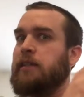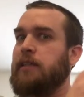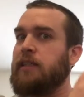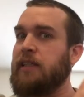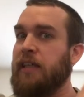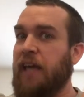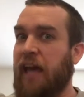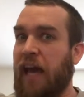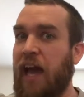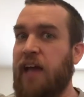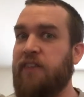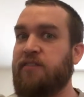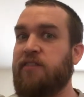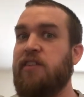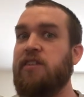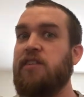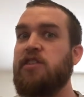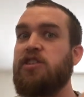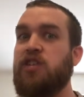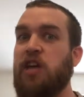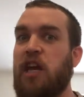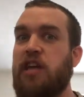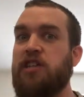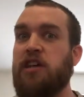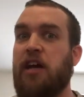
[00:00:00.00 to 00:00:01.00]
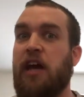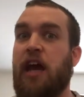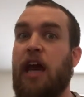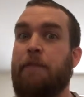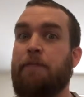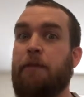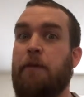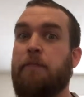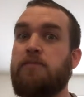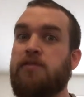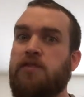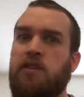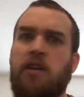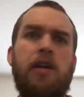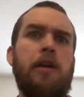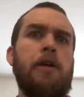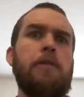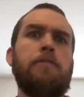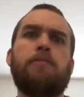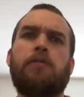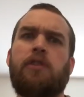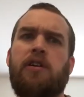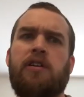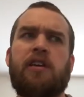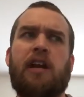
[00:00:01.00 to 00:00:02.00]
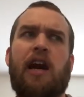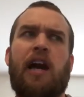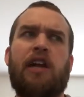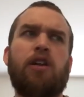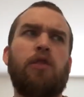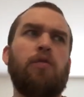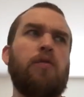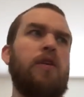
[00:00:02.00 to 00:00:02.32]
Kasdan and J.J. Abrams put Kylo